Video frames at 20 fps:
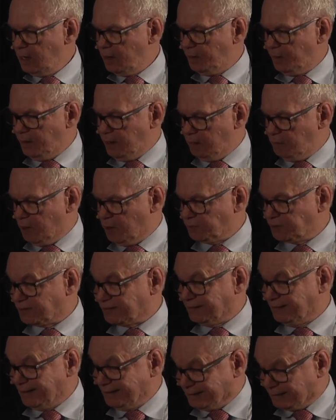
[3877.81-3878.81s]
The most
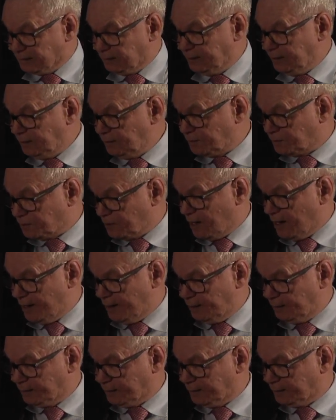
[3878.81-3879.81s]
likely
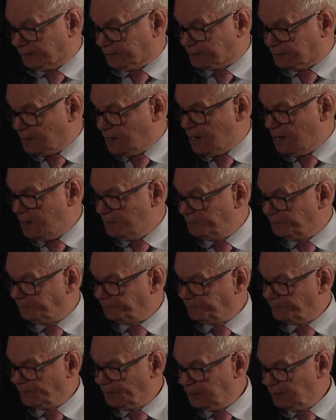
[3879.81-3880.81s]
child at the time
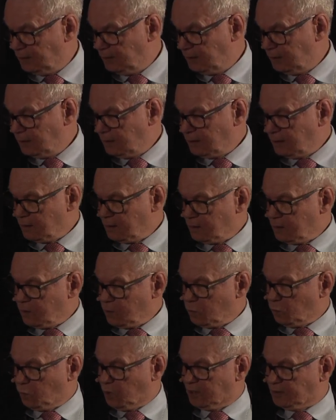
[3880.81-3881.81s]

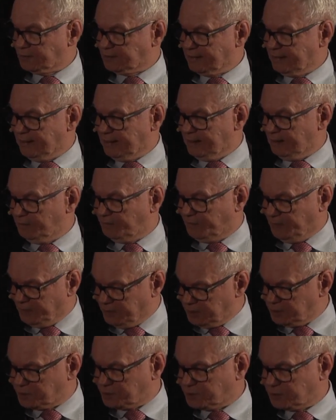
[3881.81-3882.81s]
was a
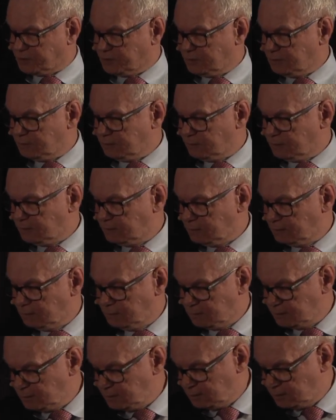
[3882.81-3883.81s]
Finnish
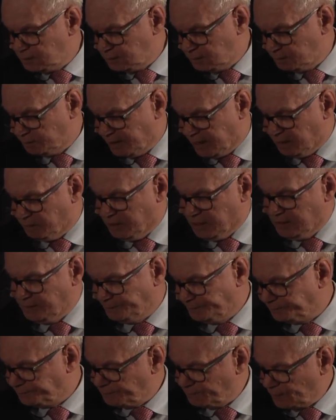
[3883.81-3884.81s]
baby
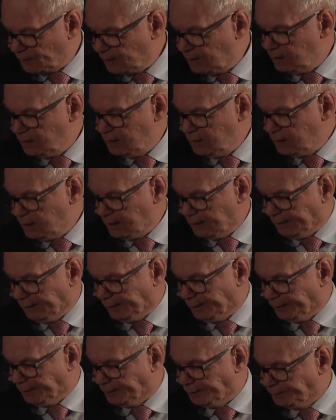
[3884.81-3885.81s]

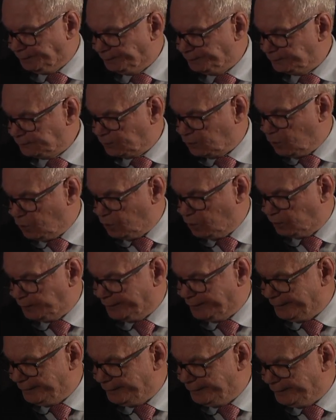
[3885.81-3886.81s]
um, called
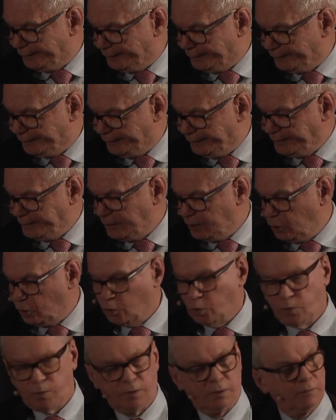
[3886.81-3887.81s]

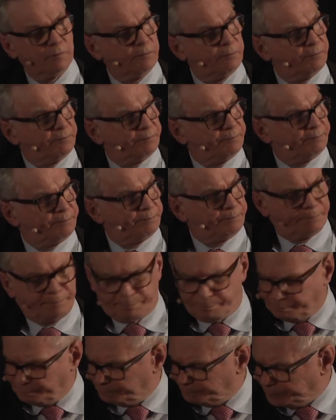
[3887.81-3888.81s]
Inyo
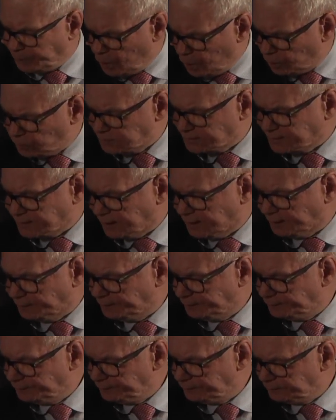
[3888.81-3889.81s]
Palsa.
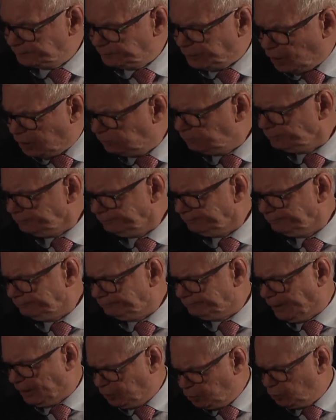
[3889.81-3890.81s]
Pa
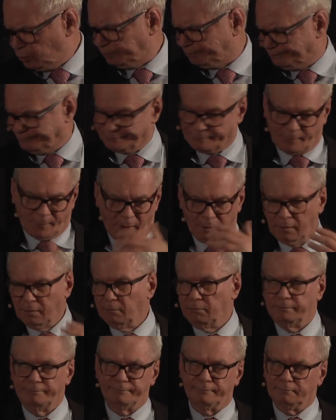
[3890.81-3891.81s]
Palu.
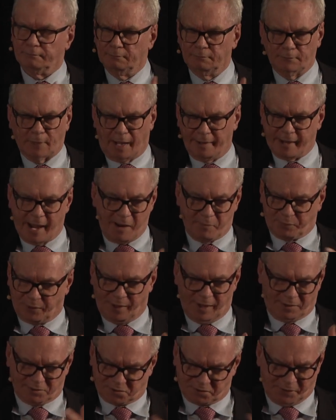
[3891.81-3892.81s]
I can't
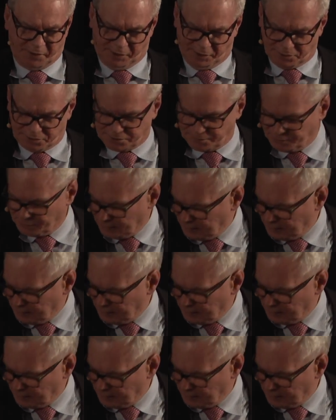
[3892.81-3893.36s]
pronounce Finnish.